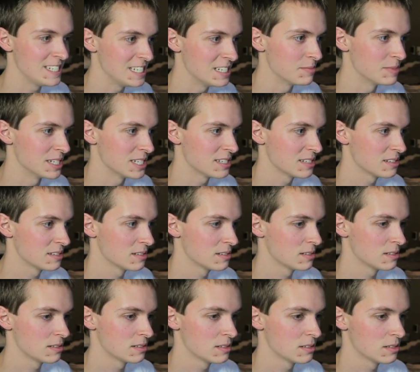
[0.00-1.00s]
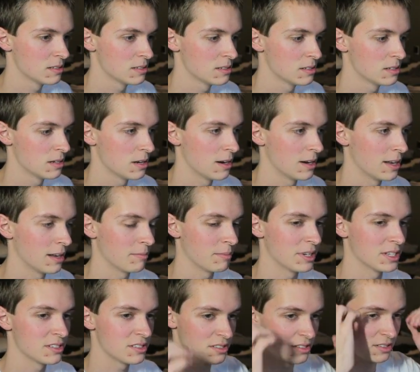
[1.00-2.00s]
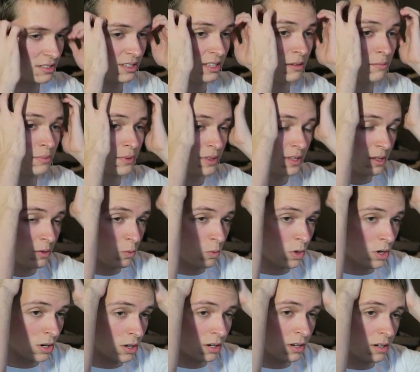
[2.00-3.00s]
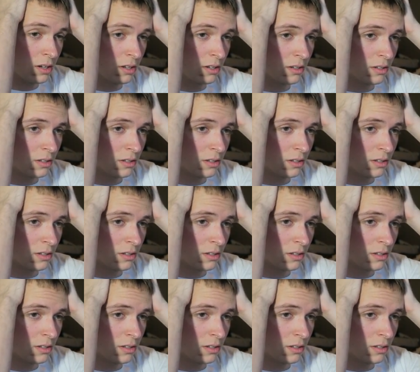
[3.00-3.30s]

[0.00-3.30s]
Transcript: Damn it. All right, I'm gonna sleep and then work.